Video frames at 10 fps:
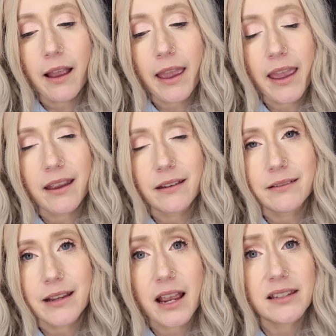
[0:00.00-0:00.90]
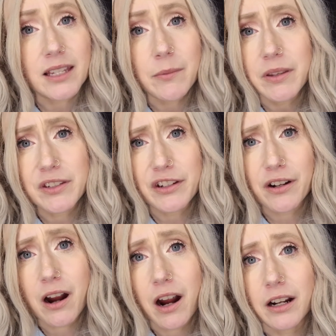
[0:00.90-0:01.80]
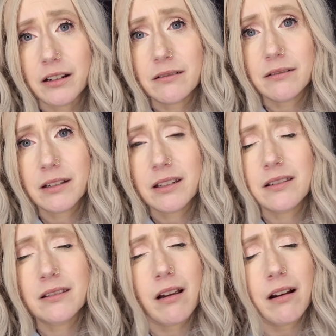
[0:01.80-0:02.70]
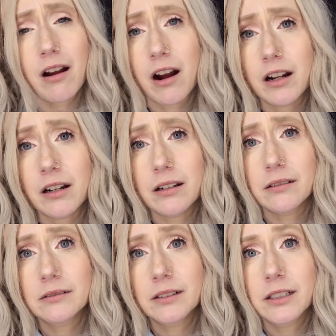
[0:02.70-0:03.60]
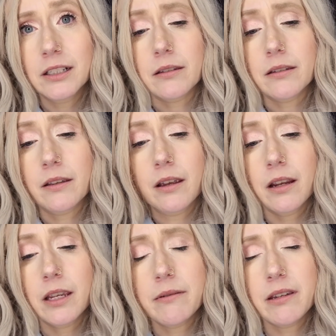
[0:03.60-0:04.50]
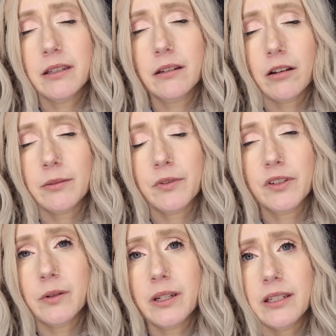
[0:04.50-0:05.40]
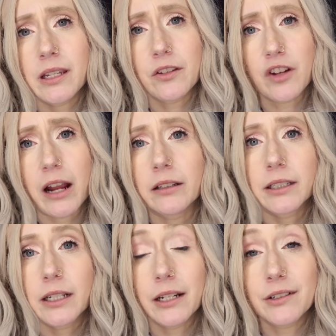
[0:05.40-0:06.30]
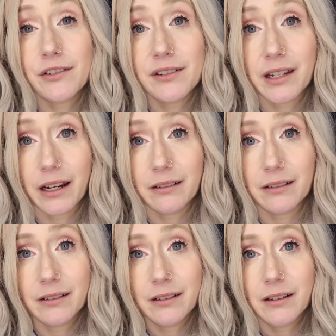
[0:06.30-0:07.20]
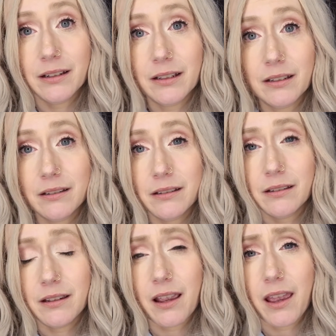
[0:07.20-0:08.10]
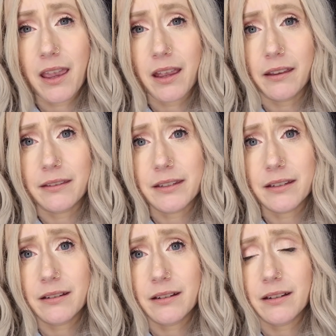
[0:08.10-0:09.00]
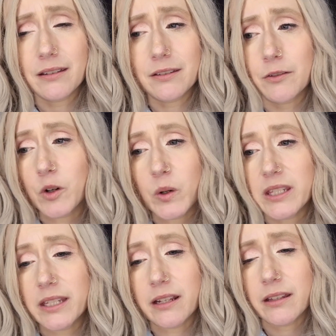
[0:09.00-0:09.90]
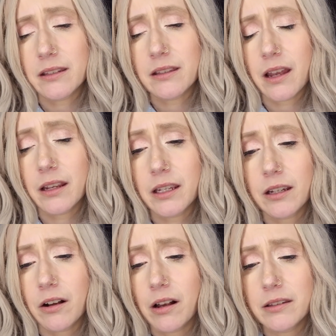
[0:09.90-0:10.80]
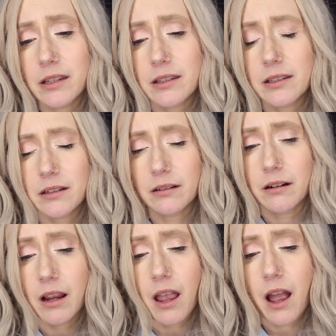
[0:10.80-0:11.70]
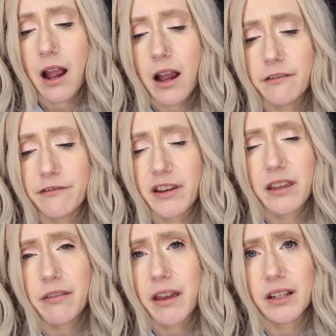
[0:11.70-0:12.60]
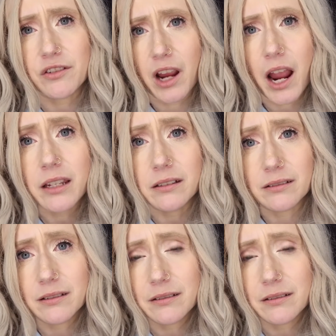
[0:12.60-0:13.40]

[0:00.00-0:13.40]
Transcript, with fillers: and ask Him into your heart. It's not hard. He makes the gospel so easy a child can understand. And it's no coincidence that He calls us to have faith like a child.